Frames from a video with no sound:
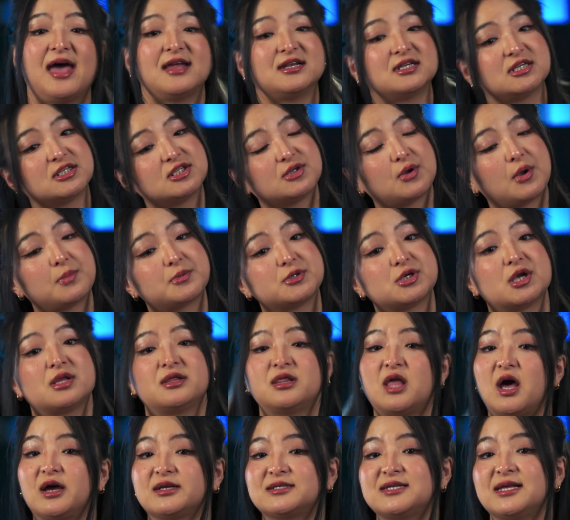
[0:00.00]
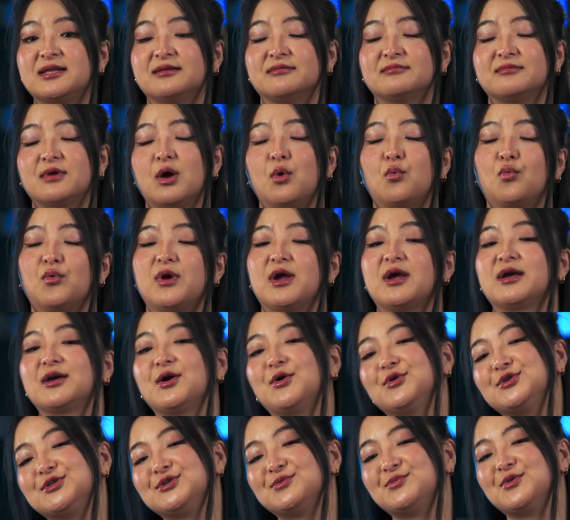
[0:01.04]
and description locked in, we're
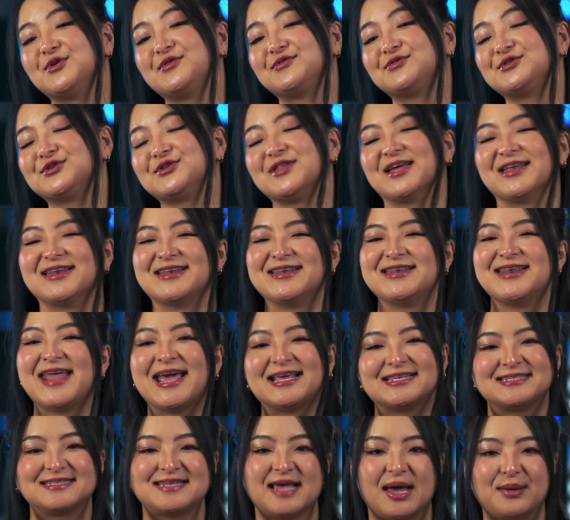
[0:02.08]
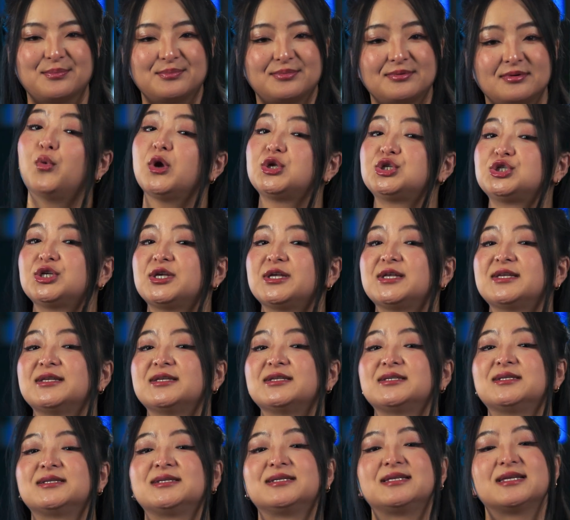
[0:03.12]
going to move to the next step, which
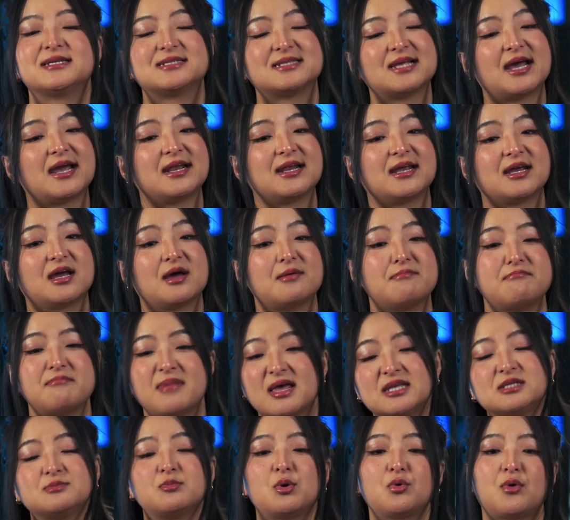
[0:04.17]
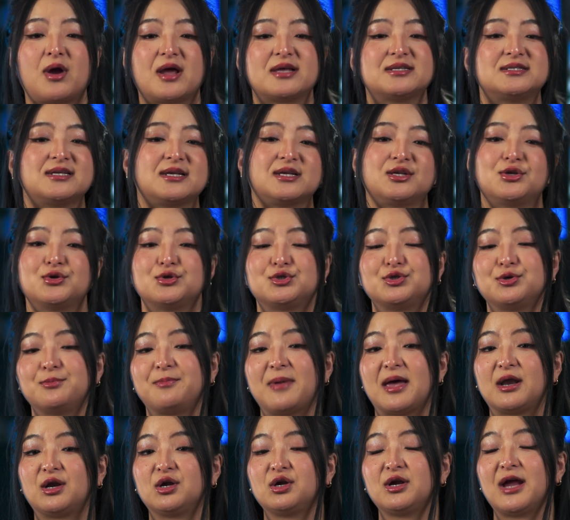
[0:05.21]
is designing a mesmerizing YouTube
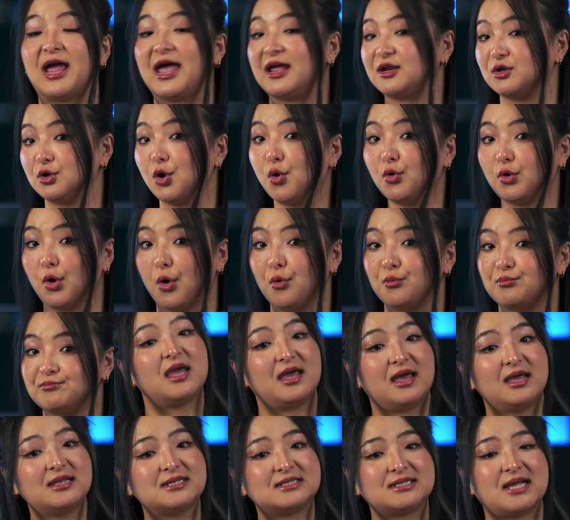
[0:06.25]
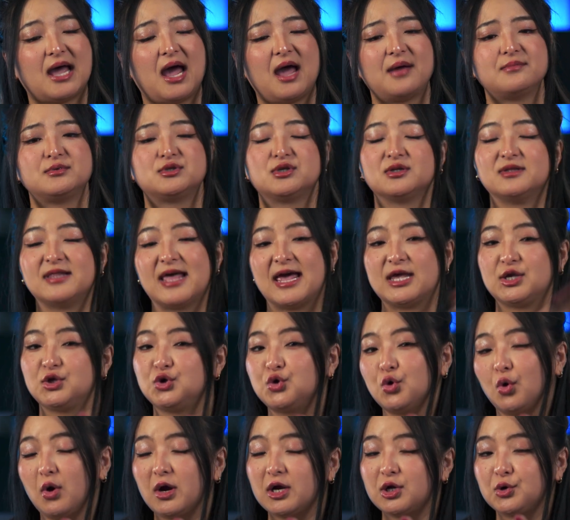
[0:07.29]
banner and logo. It's time to let
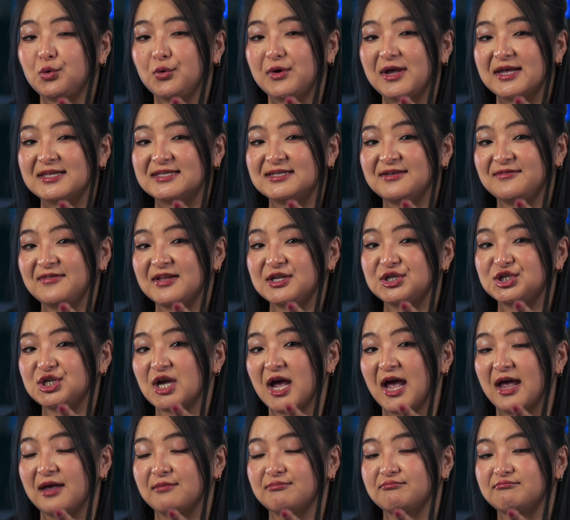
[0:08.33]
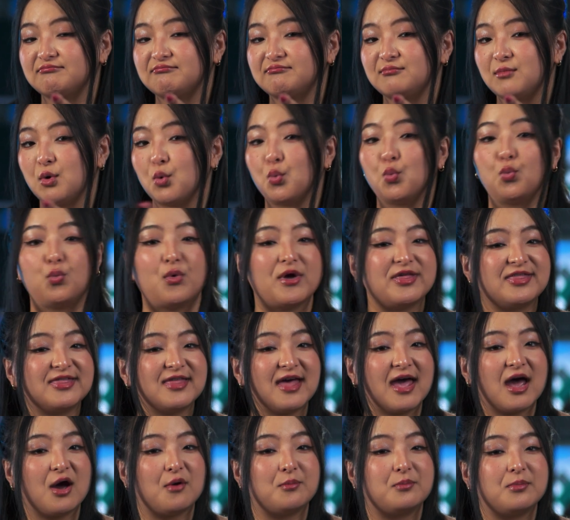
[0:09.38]
your creativity shine with
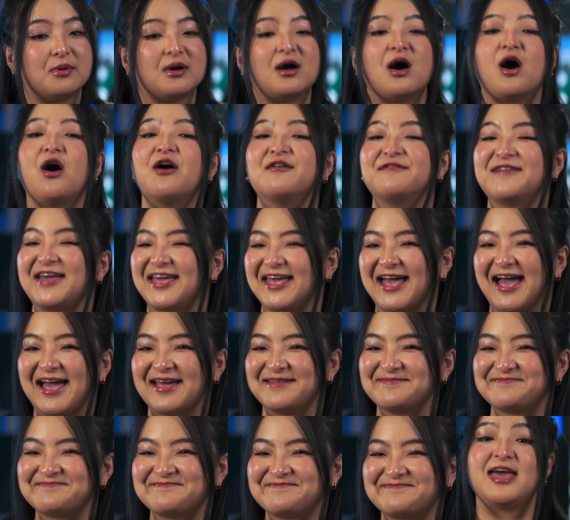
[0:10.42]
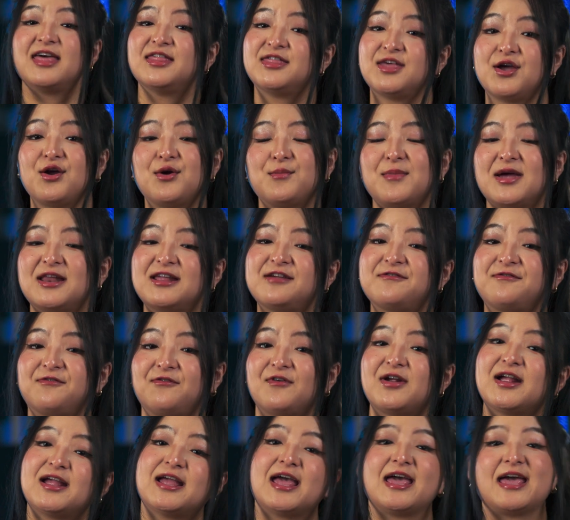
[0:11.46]
the help of AI. There are many
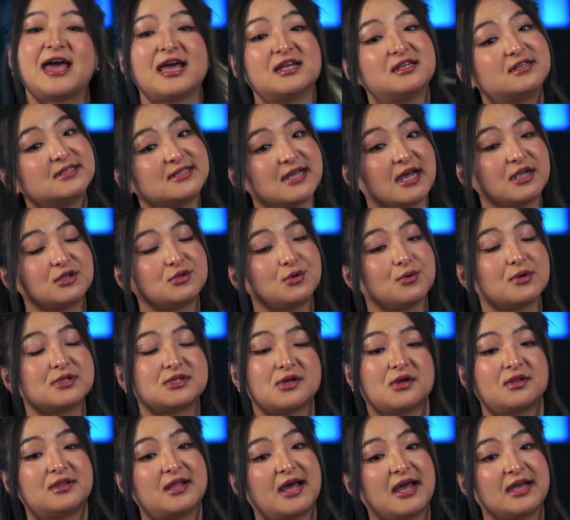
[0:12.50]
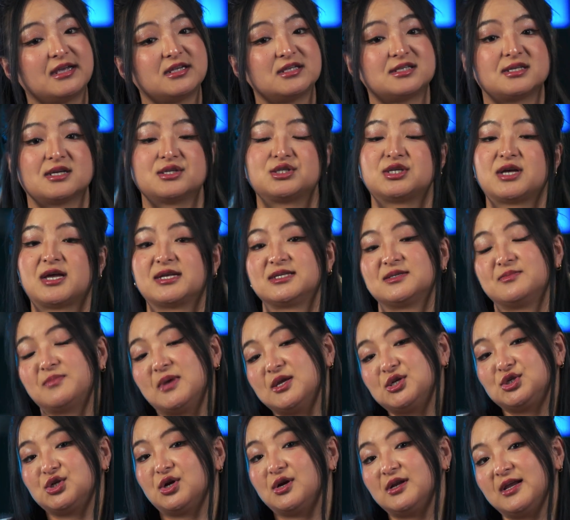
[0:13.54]
free AI design tools online, such as
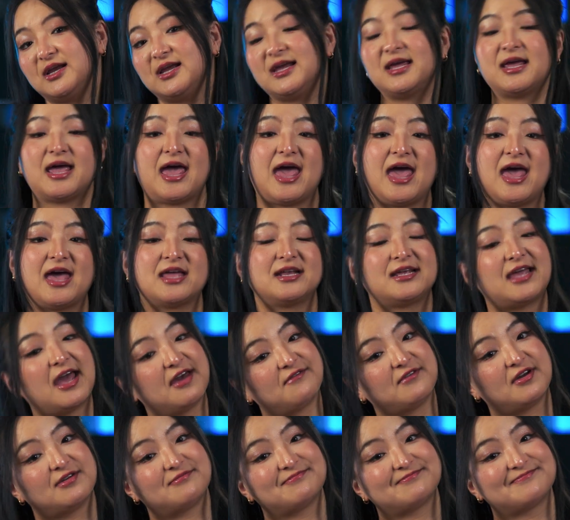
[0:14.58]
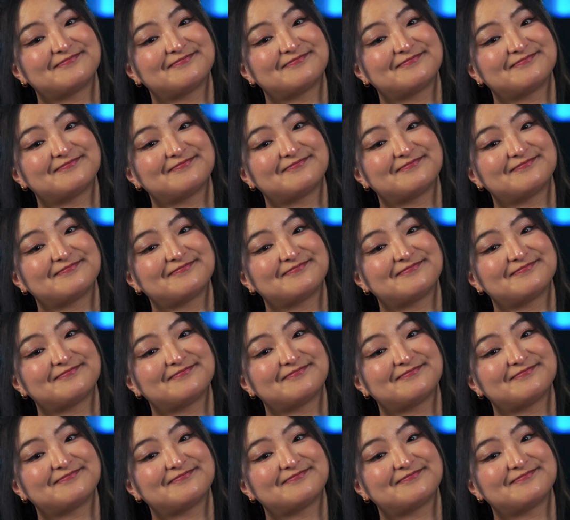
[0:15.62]
Midjourney and Kama.